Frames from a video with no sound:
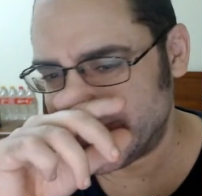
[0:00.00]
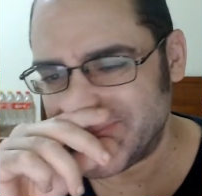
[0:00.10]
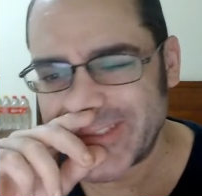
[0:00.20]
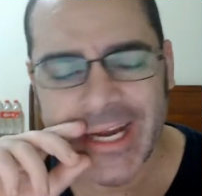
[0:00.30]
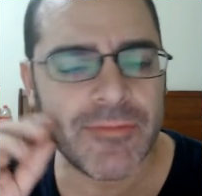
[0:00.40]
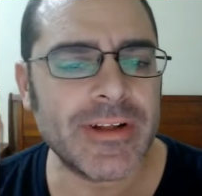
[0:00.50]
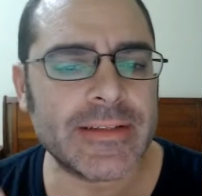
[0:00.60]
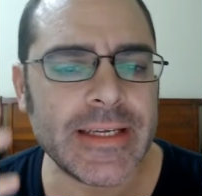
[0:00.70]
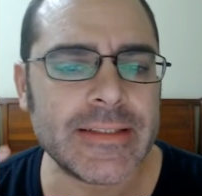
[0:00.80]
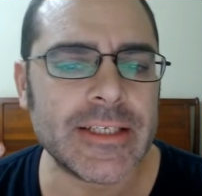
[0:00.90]
I
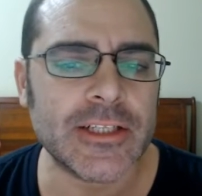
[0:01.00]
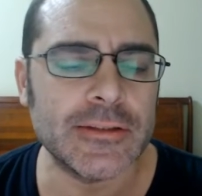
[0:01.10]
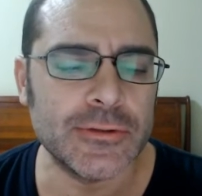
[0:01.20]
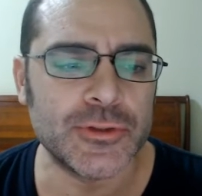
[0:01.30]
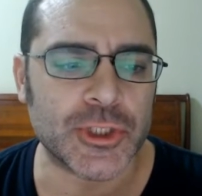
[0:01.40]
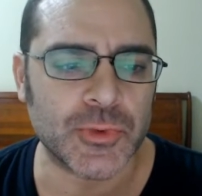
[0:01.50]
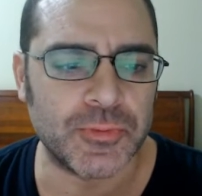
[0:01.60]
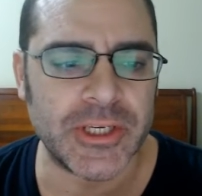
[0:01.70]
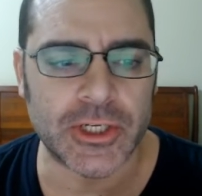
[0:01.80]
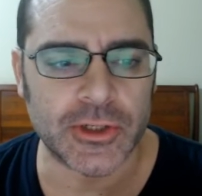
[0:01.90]
would think that a loser
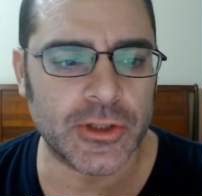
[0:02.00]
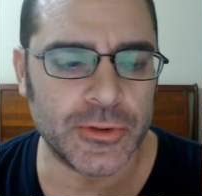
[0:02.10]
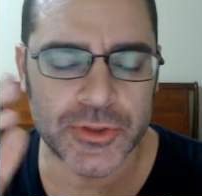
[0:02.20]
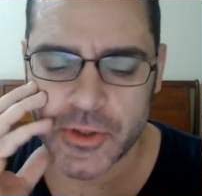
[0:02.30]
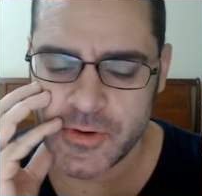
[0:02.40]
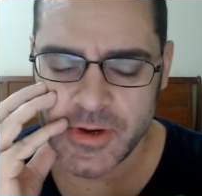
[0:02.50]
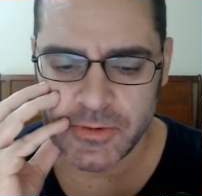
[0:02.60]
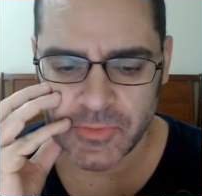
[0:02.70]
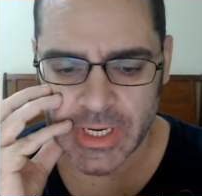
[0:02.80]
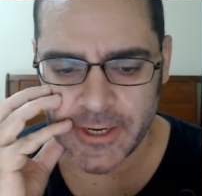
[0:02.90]
would be a good loser,
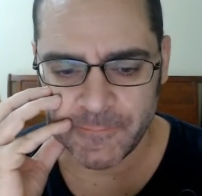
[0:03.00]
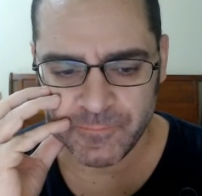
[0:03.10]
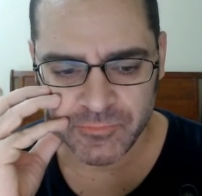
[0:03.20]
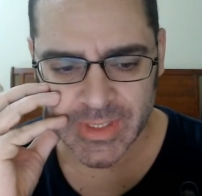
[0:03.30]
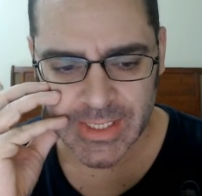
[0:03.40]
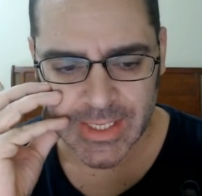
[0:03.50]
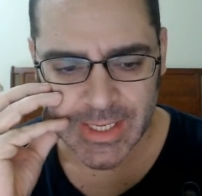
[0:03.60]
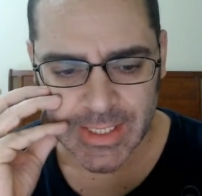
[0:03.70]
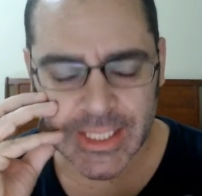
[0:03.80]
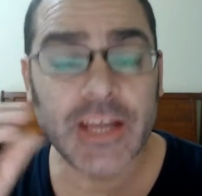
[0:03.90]
right?
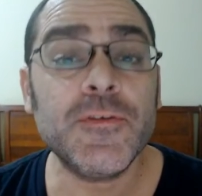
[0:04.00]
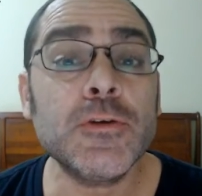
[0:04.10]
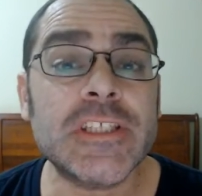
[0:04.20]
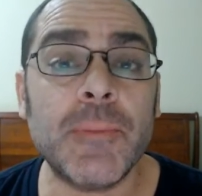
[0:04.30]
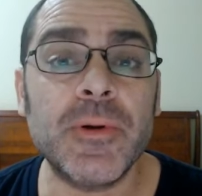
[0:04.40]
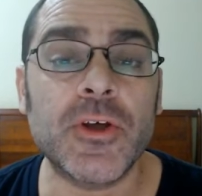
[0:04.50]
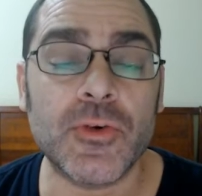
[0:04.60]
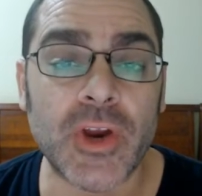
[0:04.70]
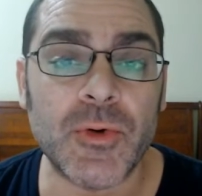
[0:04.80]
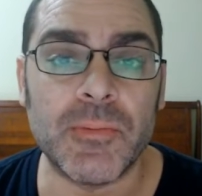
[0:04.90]
Like if you step into
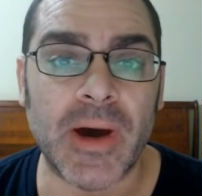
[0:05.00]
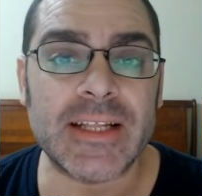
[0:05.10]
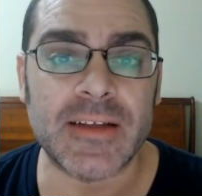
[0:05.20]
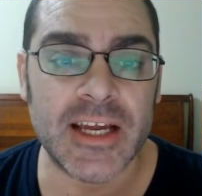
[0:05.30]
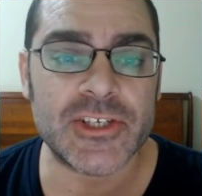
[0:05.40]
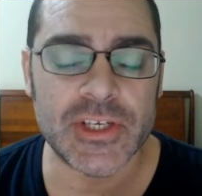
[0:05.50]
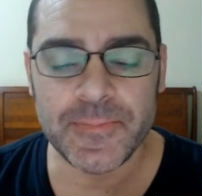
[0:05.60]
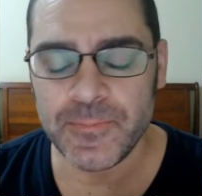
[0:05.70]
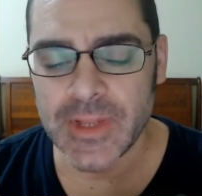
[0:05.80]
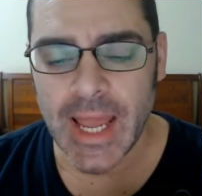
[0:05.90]
the ring with Mike
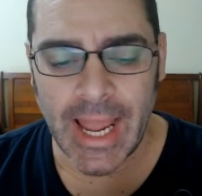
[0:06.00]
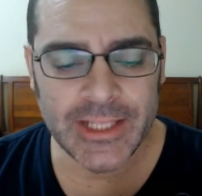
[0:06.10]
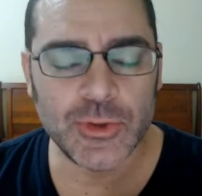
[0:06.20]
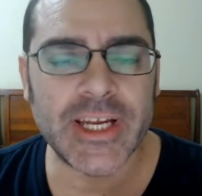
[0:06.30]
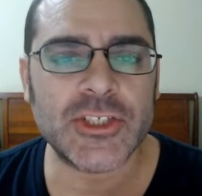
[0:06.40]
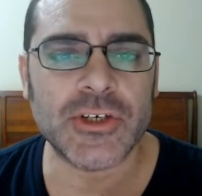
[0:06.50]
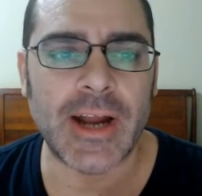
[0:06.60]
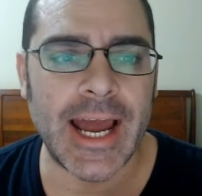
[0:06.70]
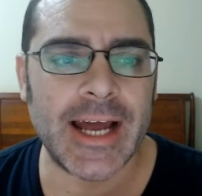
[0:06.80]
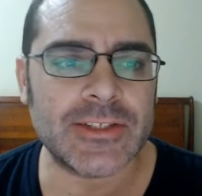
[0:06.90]
Tyson and you get your
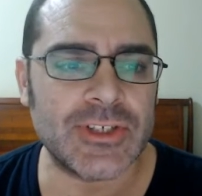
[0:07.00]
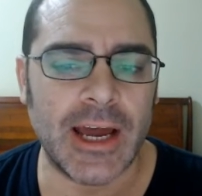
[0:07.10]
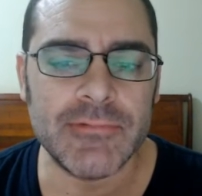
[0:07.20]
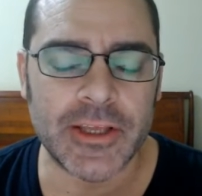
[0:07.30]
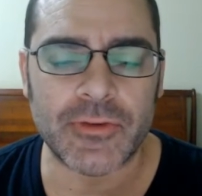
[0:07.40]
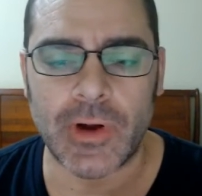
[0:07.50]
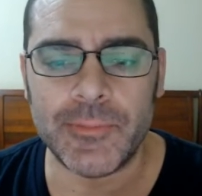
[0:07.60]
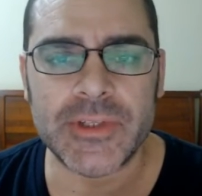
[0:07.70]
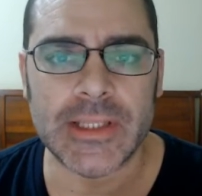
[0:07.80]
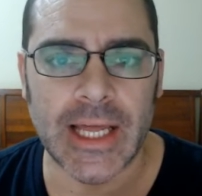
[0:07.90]
ass soundly
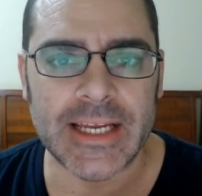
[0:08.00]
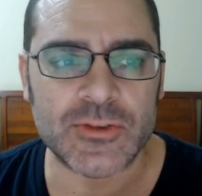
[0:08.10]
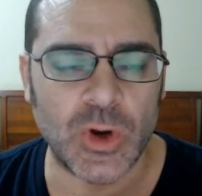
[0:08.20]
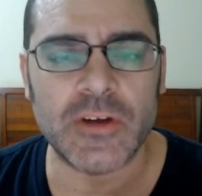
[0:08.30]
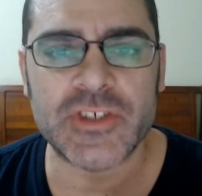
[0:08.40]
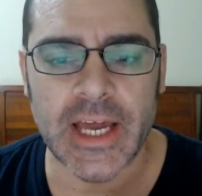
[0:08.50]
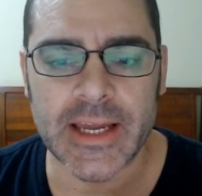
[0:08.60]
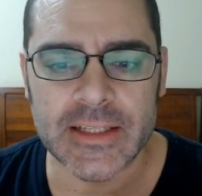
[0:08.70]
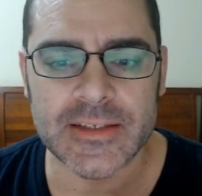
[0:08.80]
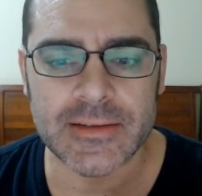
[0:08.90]
thrumped in like 12
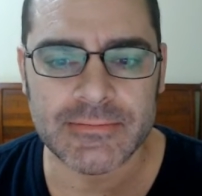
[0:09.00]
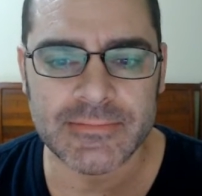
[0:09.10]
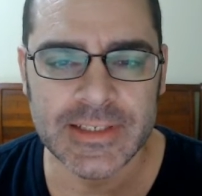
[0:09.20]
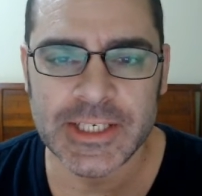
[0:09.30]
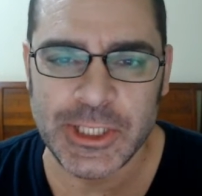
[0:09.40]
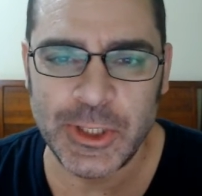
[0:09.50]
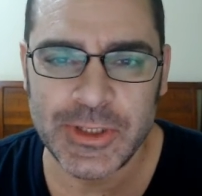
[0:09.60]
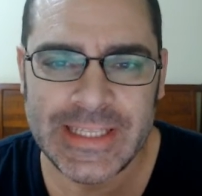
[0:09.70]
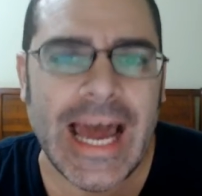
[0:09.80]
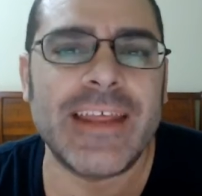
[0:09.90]
seconds,
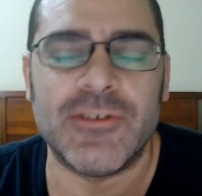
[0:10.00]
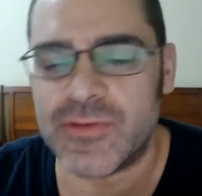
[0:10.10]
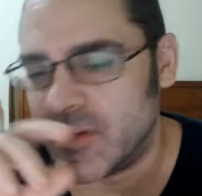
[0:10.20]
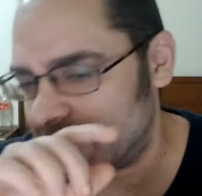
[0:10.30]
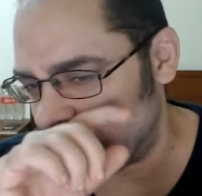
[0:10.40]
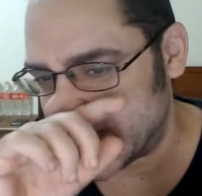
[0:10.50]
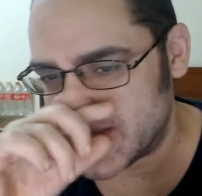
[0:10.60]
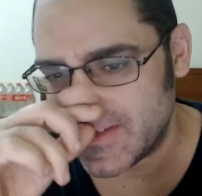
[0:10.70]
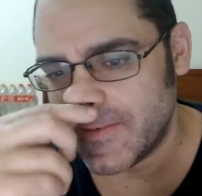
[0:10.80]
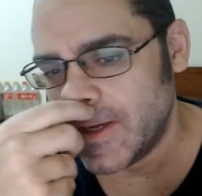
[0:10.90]
not even 12
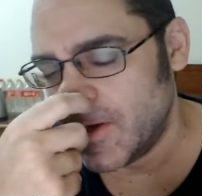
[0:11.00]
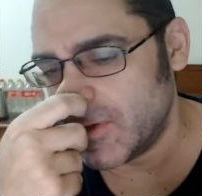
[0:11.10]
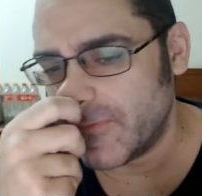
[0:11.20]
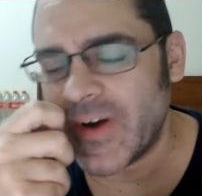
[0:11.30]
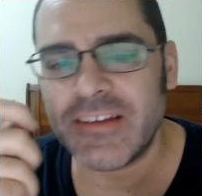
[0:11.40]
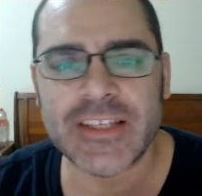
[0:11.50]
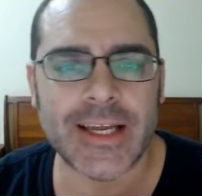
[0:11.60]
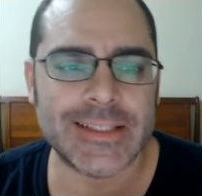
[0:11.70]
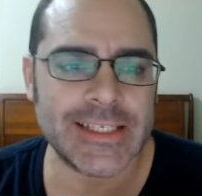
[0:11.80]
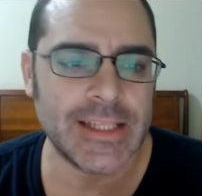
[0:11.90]
seconds. Within 5
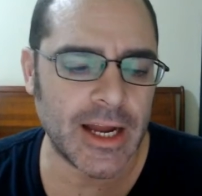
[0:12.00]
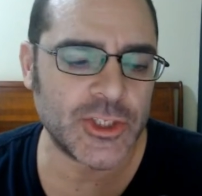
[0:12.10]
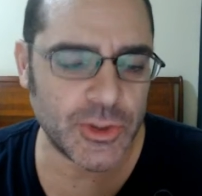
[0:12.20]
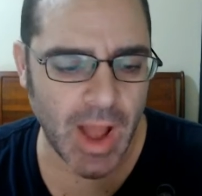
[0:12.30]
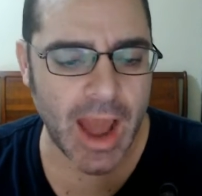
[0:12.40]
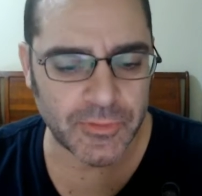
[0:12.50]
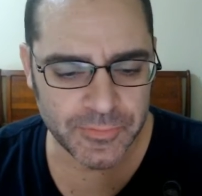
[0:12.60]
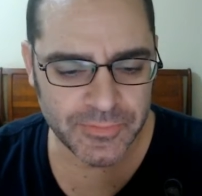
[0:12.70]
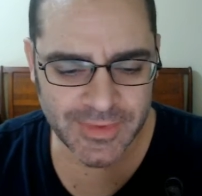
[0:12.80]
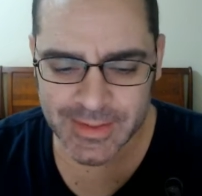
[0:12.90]
seconds, he's knocked you out.
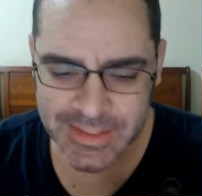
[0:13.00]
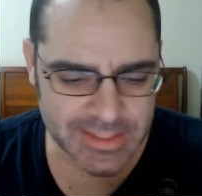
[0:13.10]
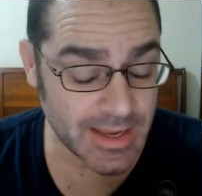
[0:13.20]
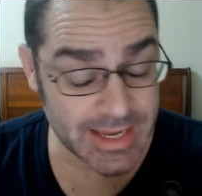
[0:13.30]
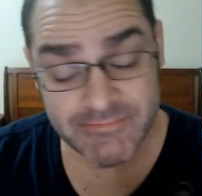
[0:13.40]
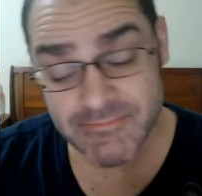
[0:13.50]
It's like,